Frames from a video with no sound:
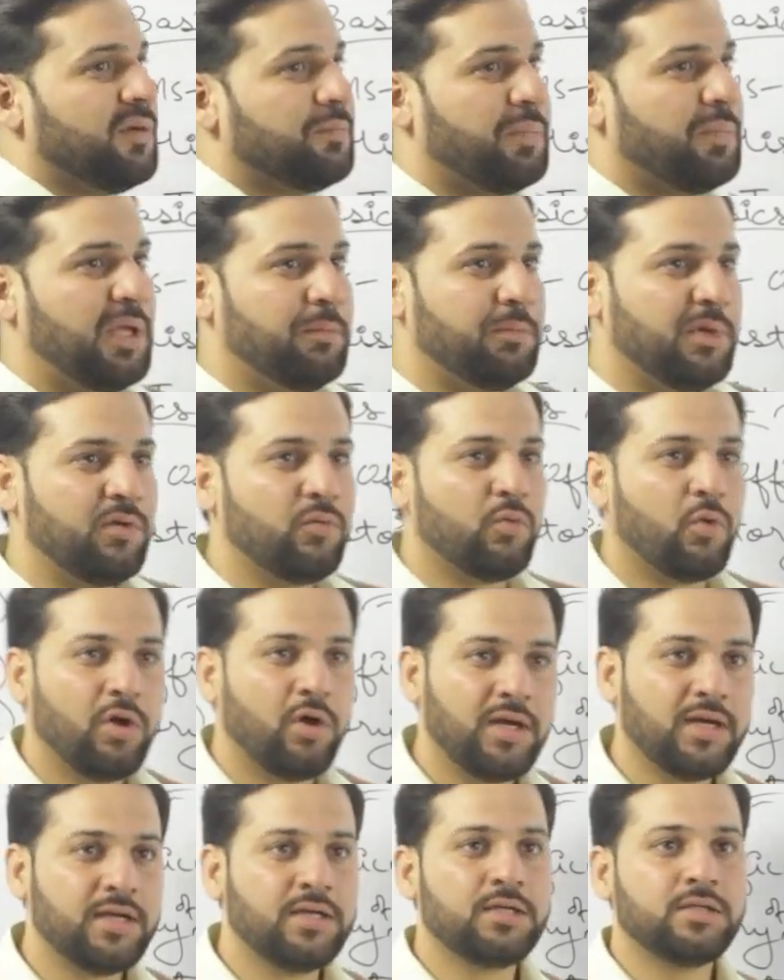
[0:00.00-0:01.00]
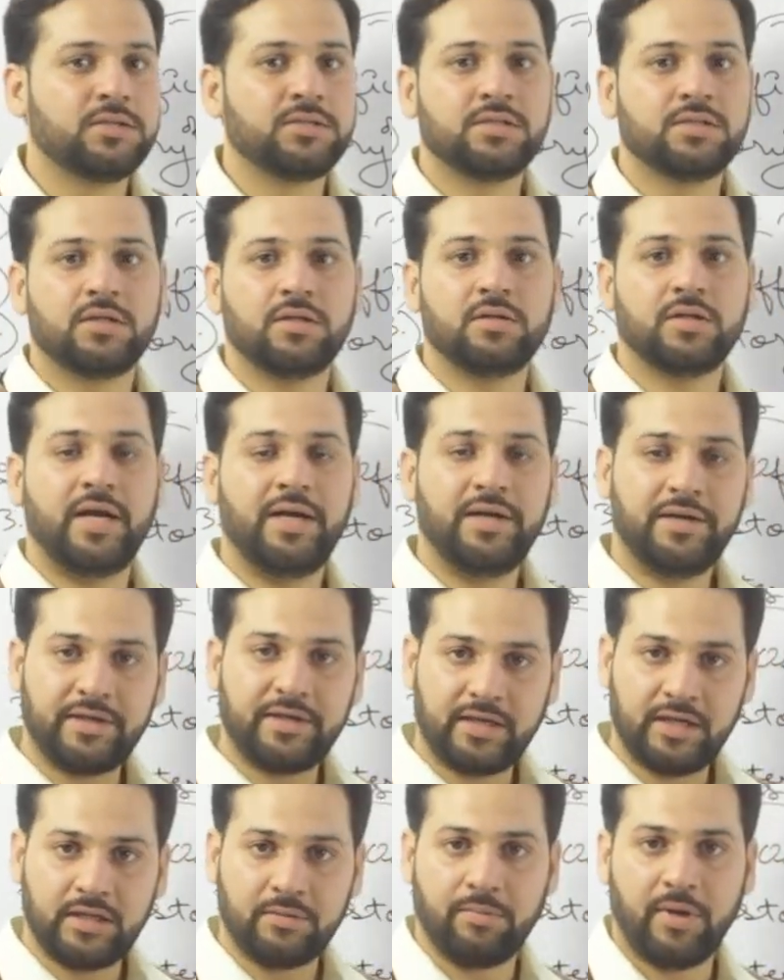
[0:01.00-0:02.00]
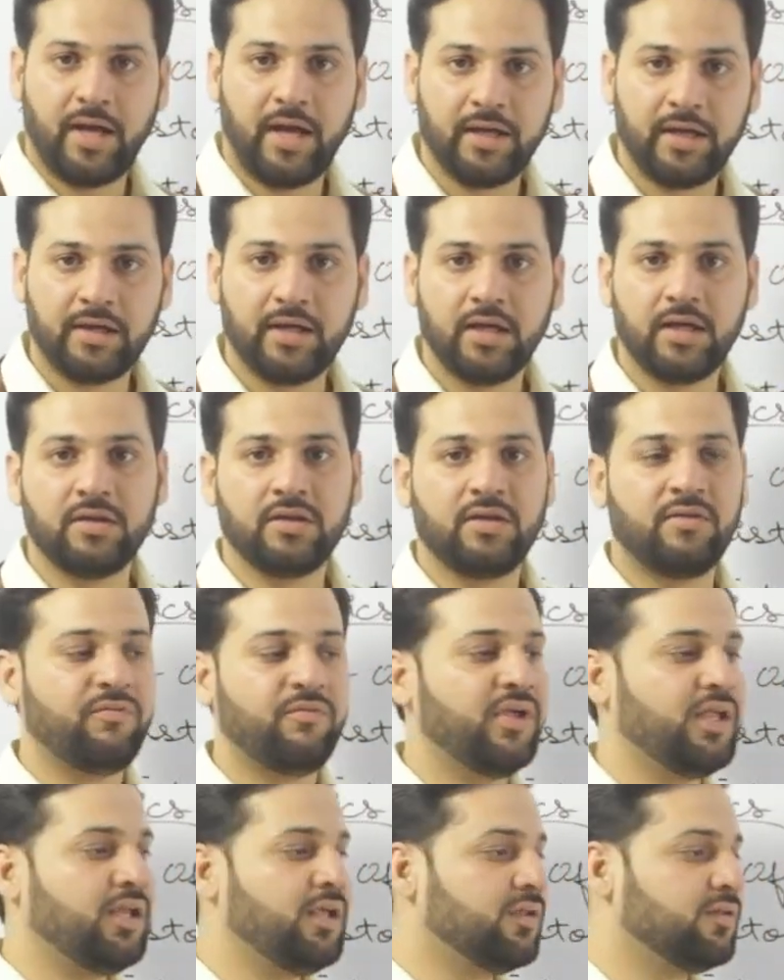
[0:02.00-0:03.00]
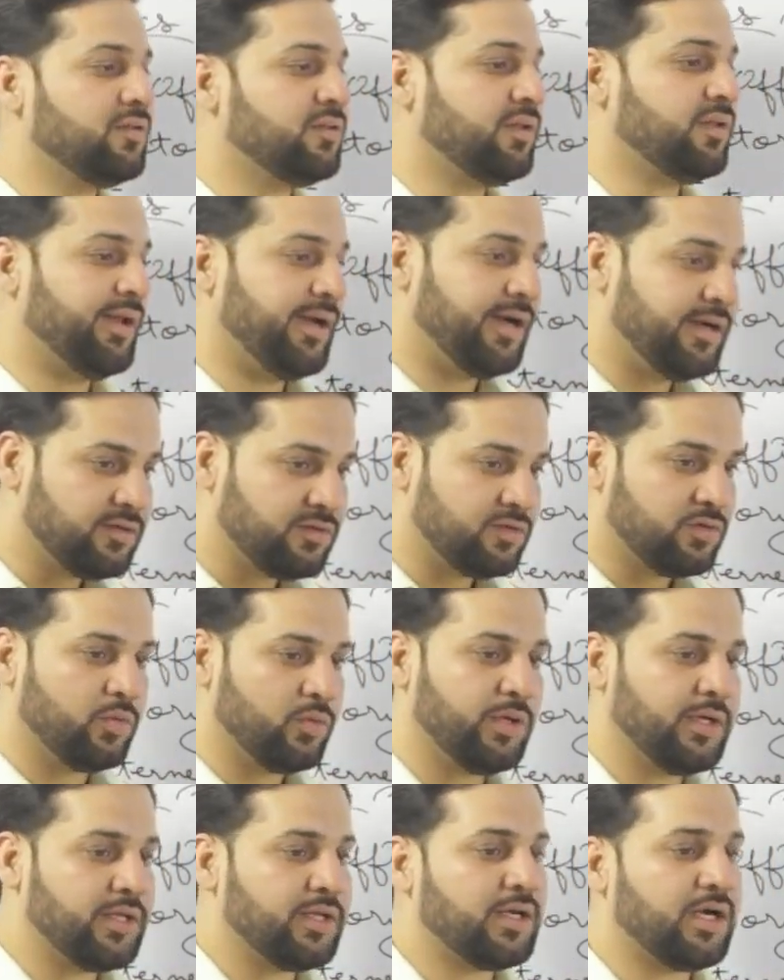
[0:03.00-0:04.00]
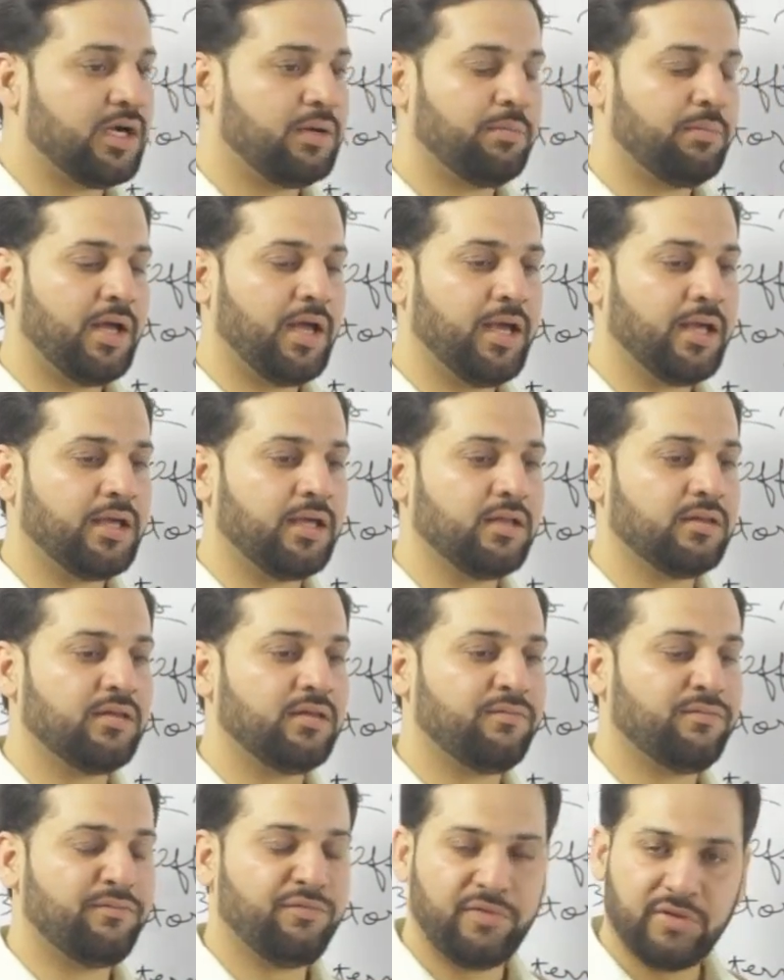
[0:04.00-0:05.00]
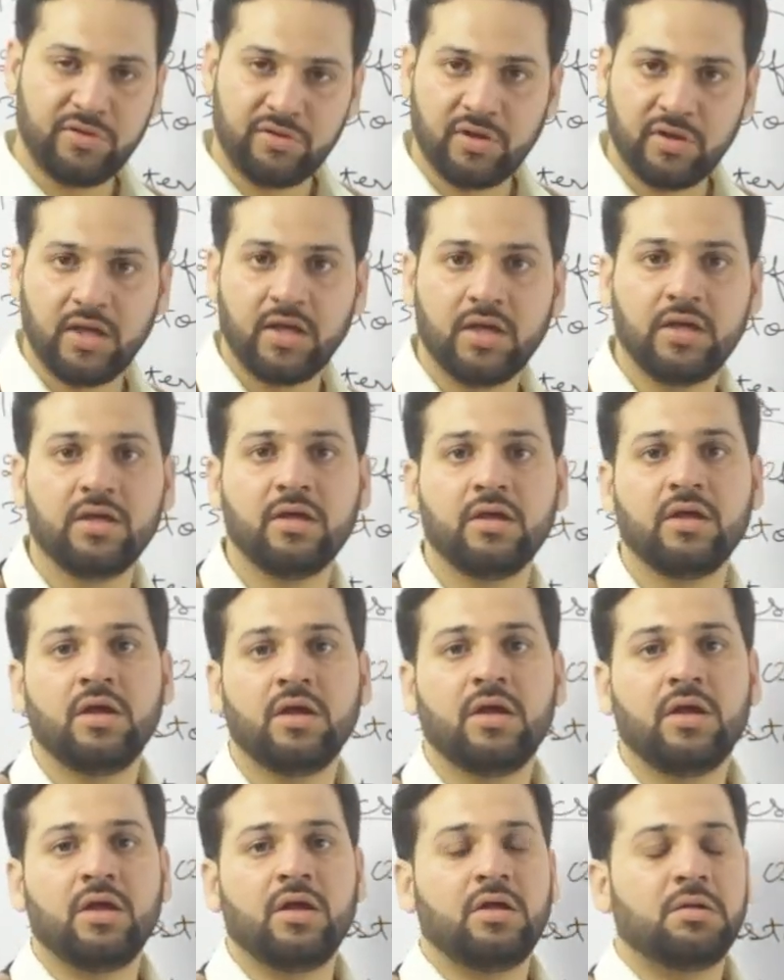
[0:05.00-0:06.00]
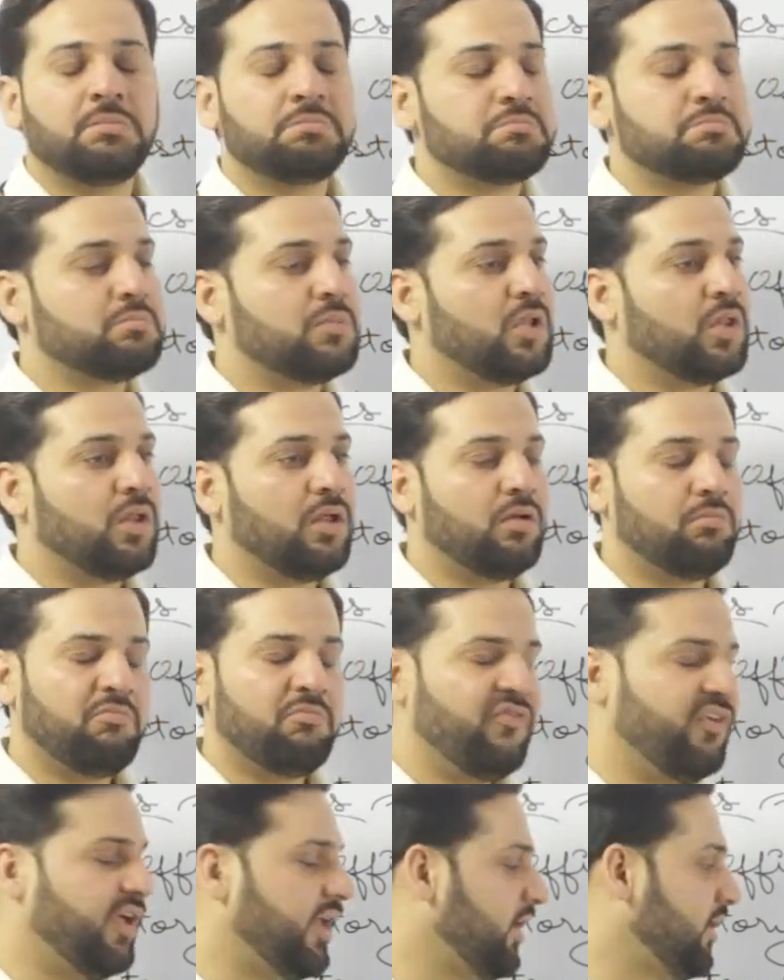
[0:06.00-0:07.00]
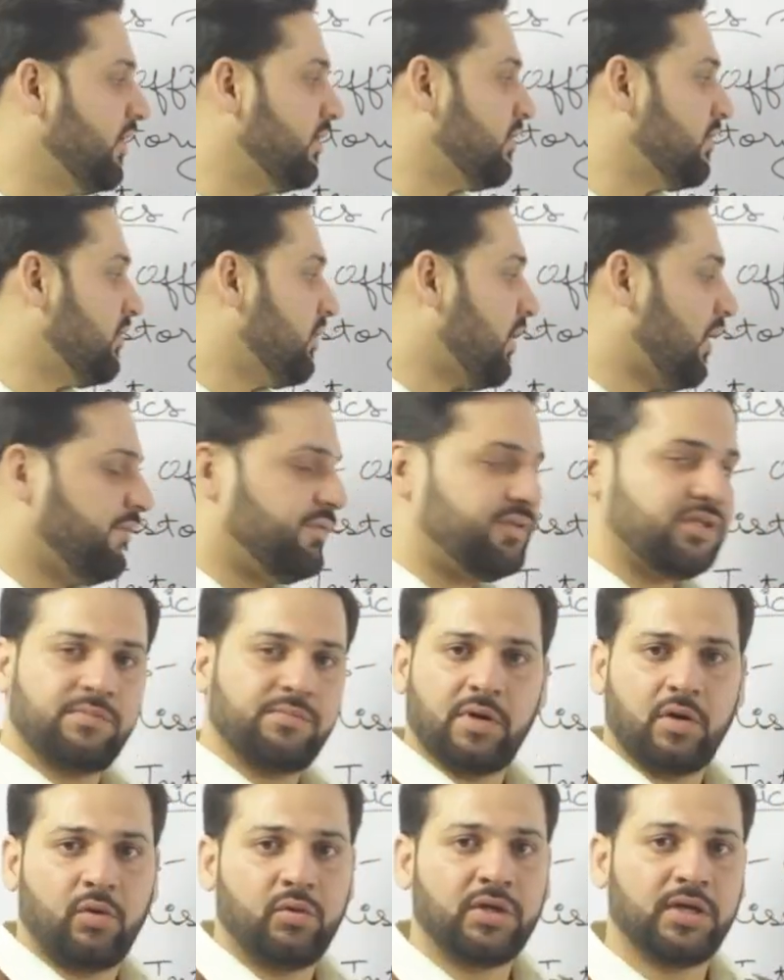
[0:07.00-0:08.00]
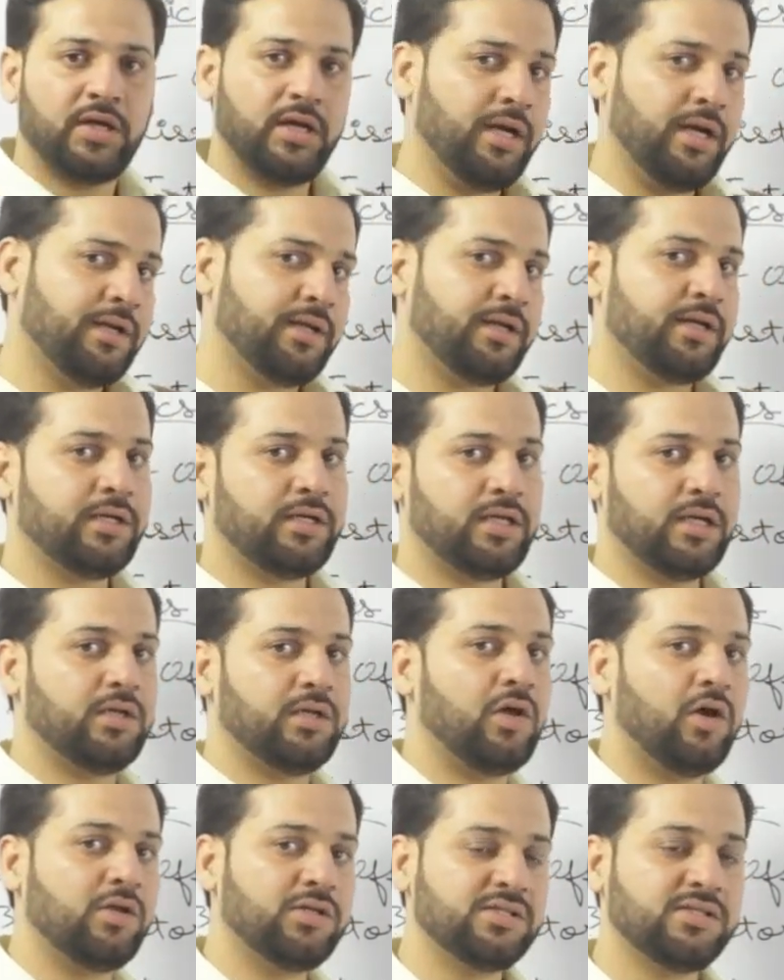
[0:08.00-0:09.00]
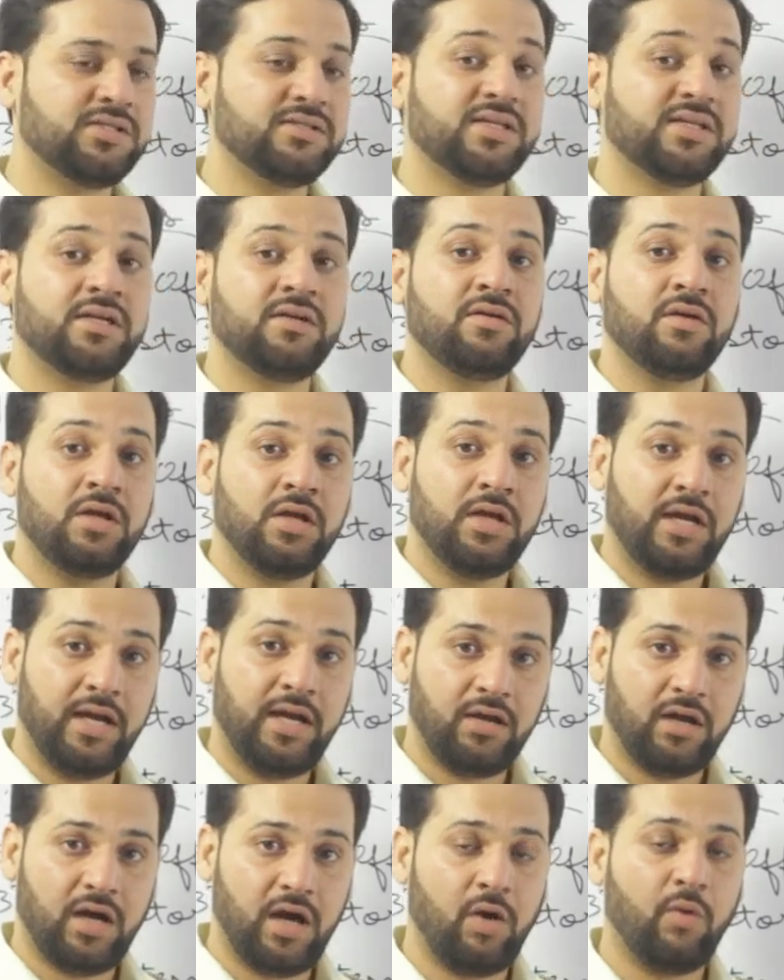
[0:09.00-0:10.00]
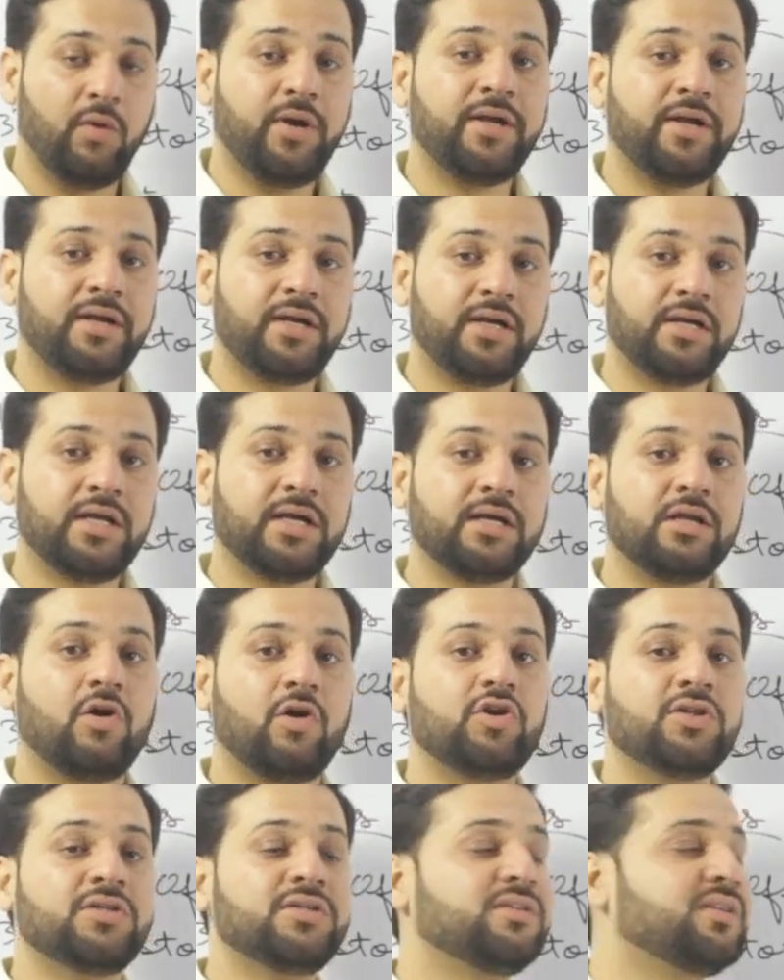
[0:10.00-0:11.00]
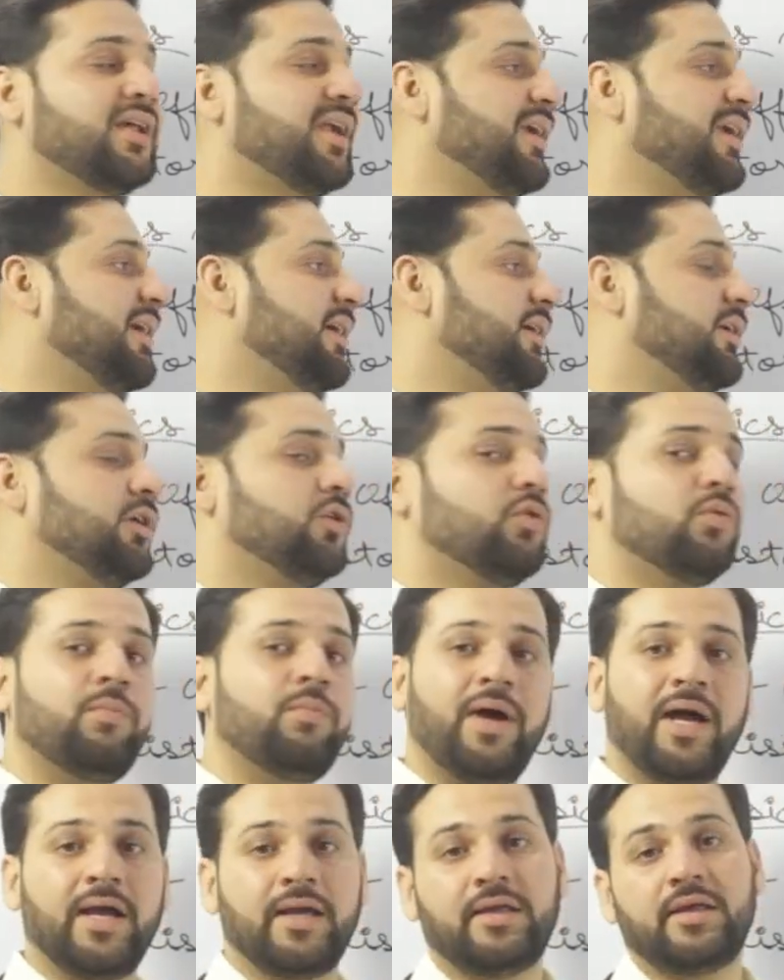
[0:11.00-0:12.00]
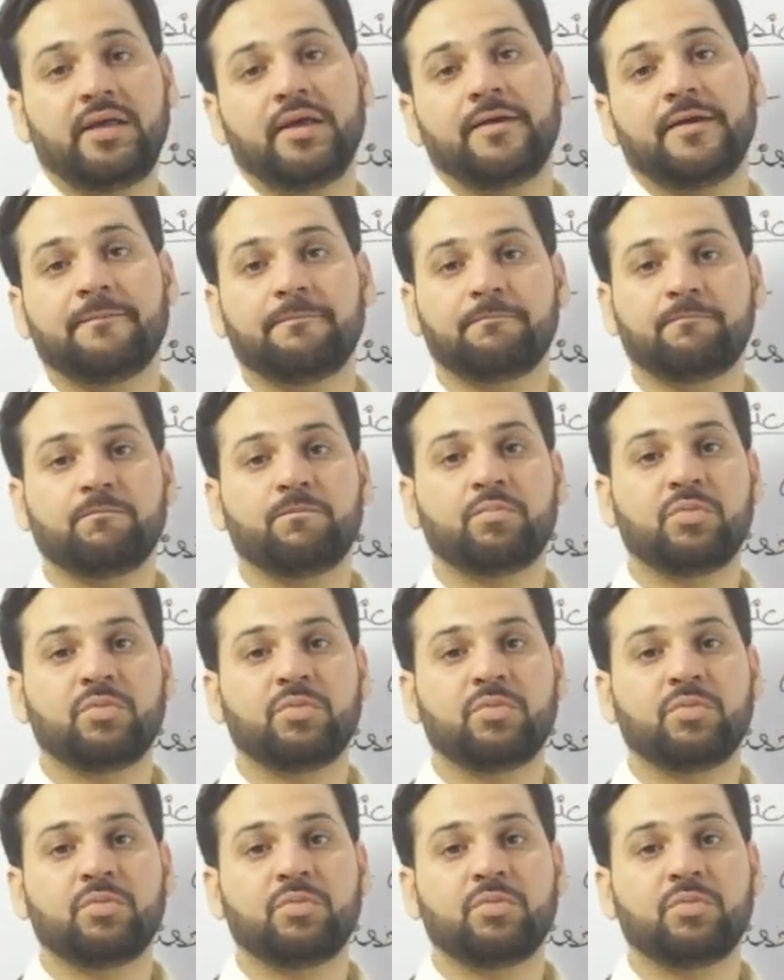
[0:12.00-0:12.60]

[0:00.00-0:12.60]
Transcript: that payment wallets, the internet banking, the various threats to internet banking, the phishing, the various stuffs about internet technologies and how internet technologies are related to banking.